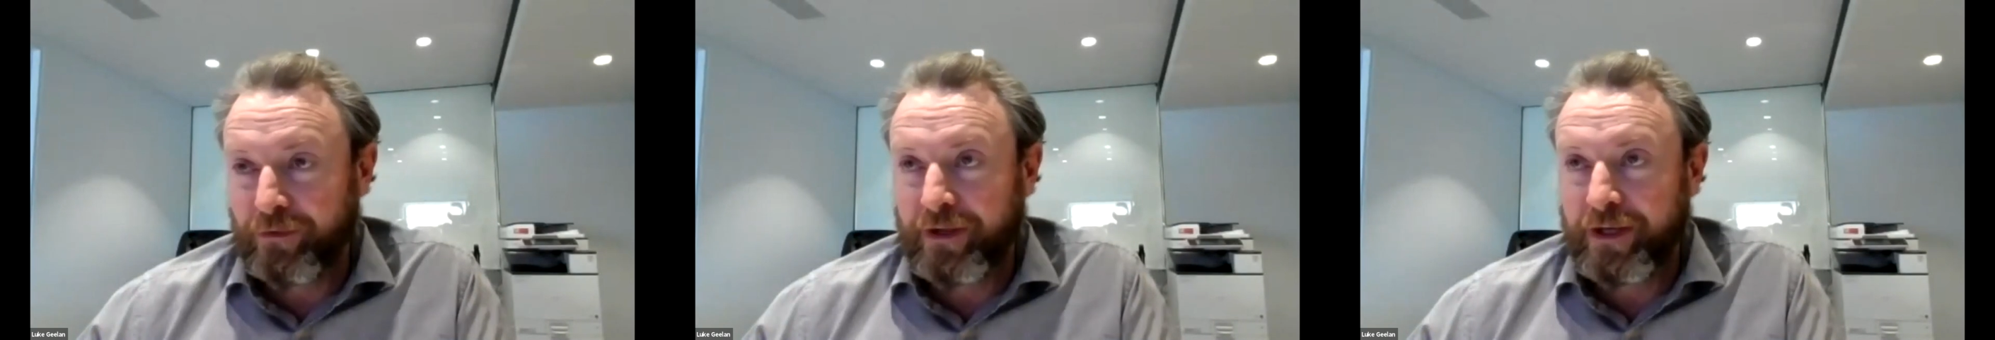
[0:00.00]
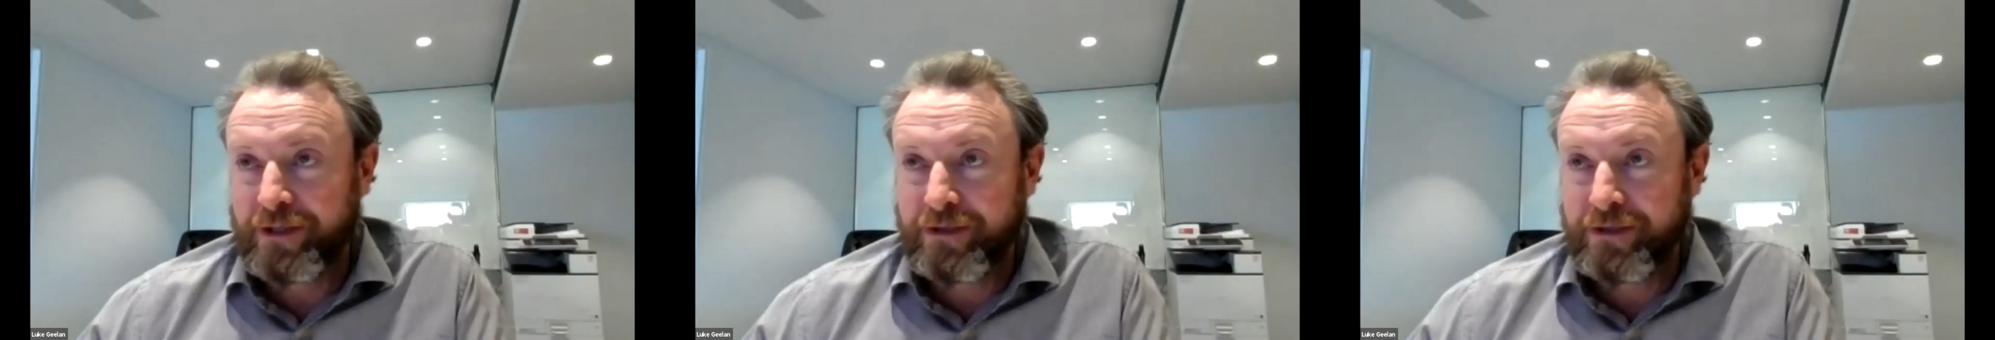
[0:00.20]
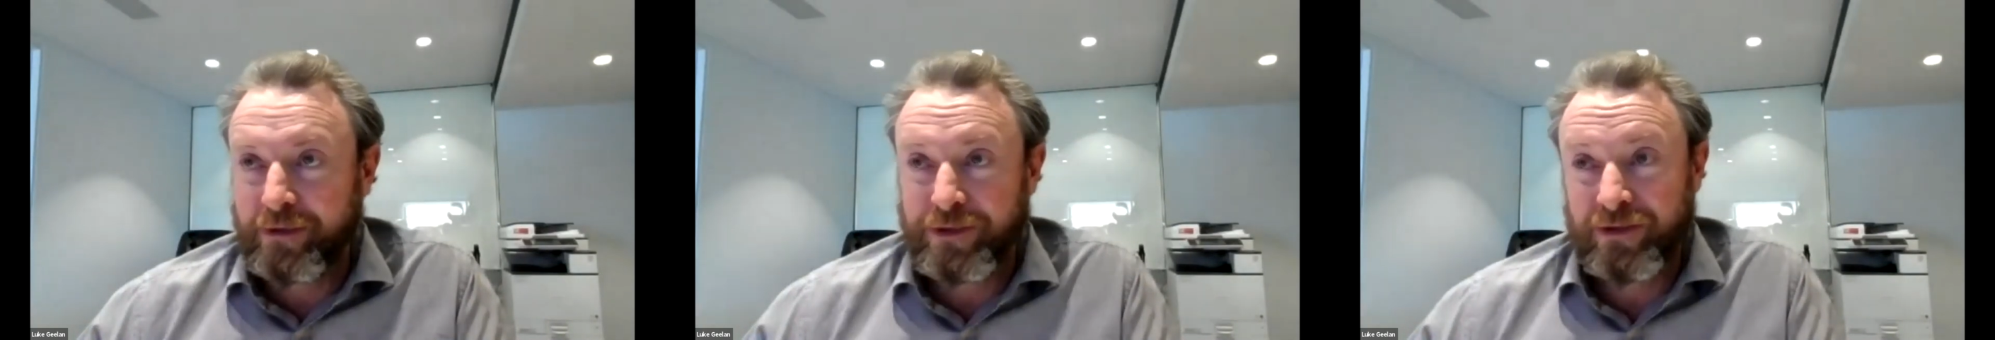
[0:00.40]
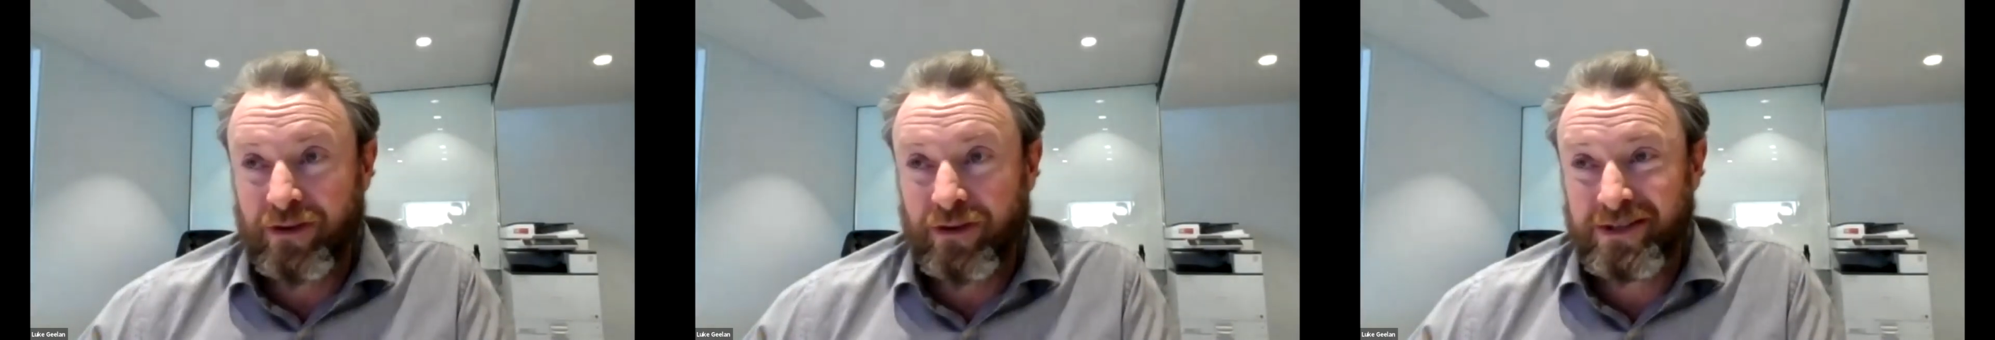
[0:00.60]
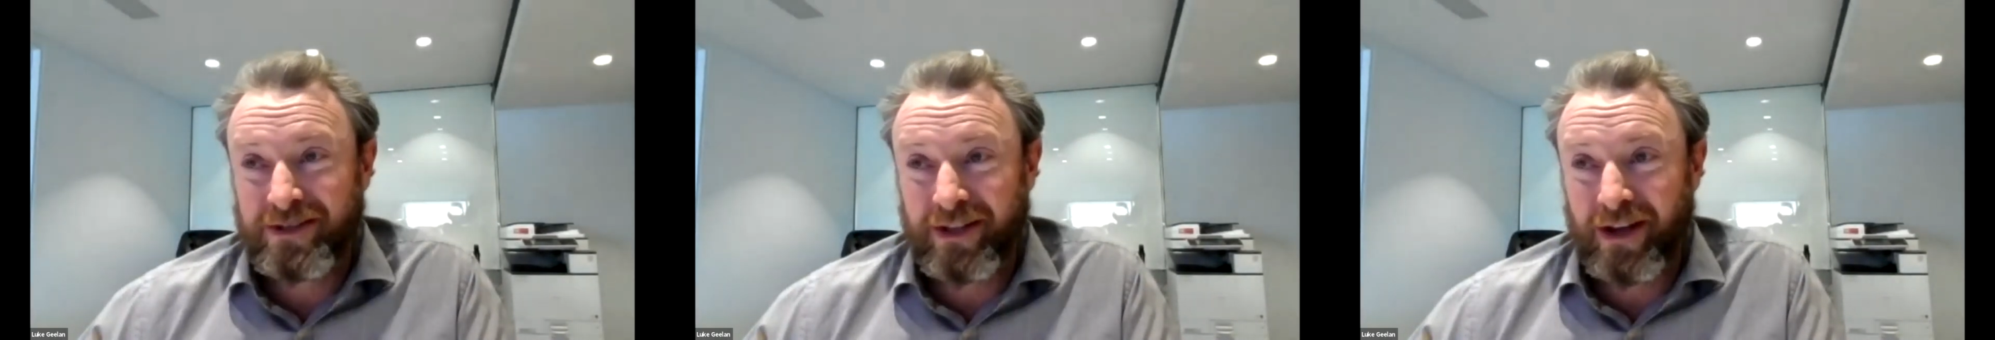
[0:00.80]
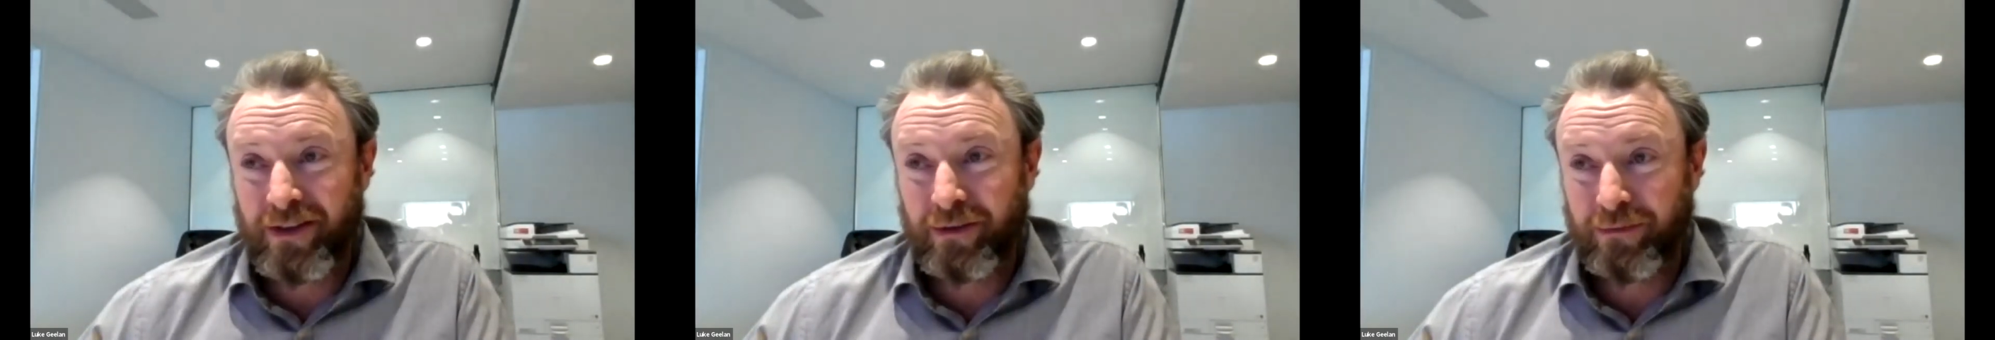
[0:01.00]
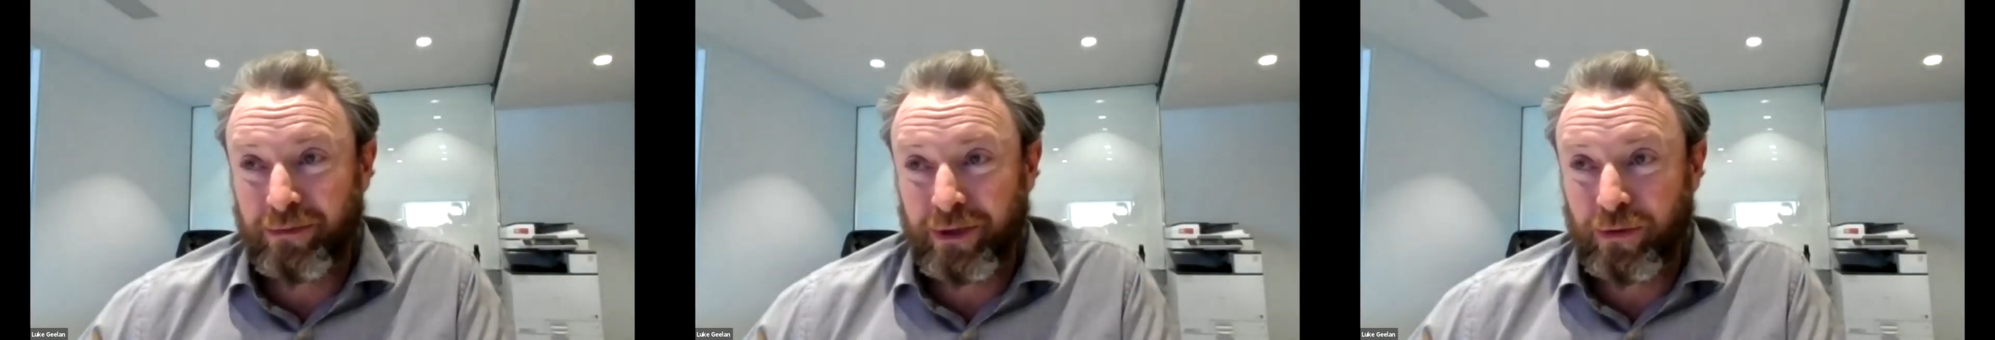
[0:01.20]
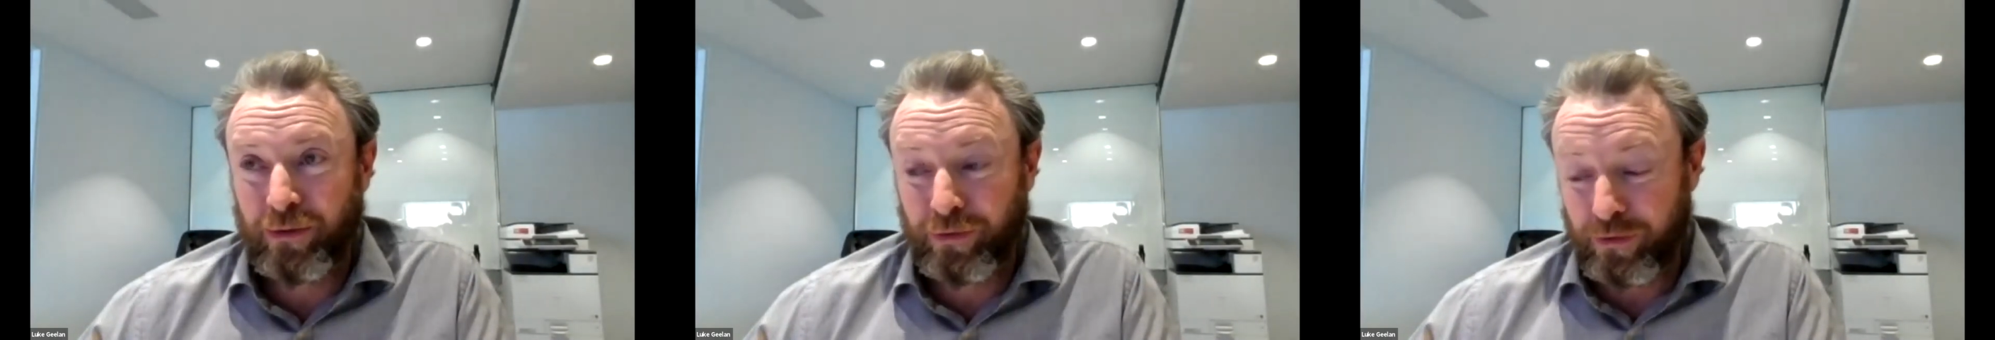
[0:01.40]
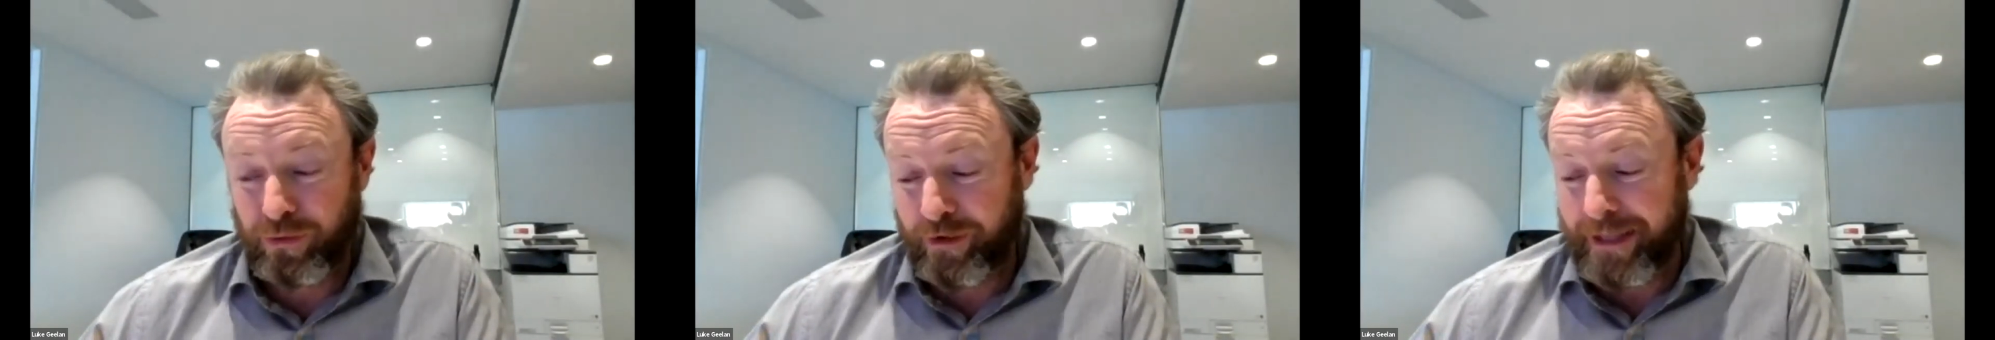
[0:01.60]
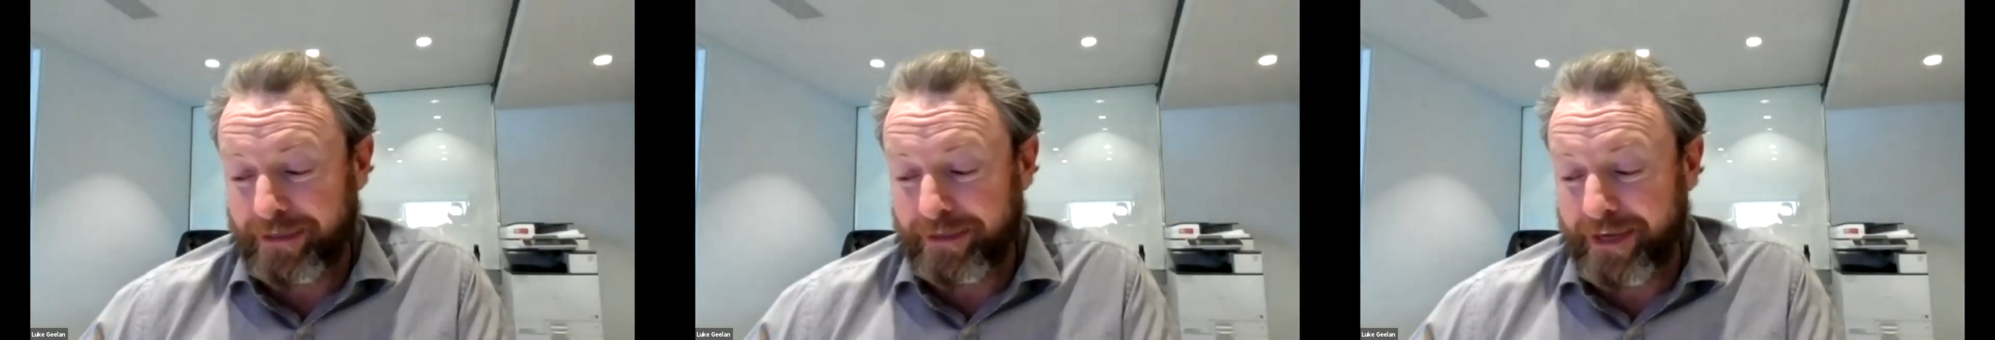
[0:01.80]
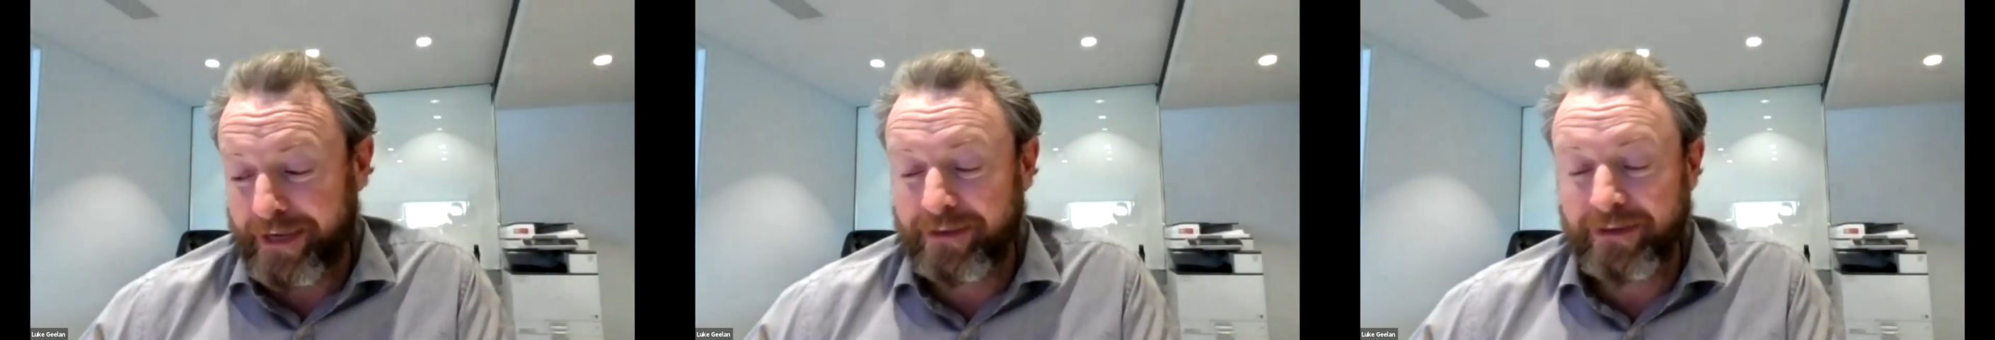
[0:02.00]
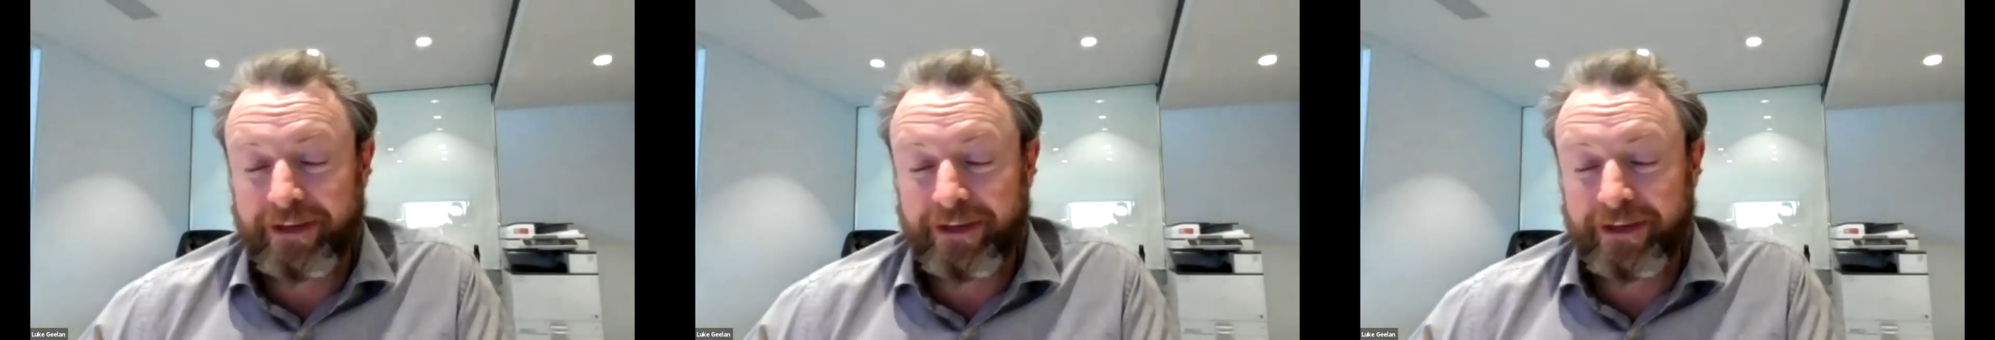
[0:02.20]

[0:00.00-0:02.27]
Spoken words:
it was nice to know that we all sort of rallied together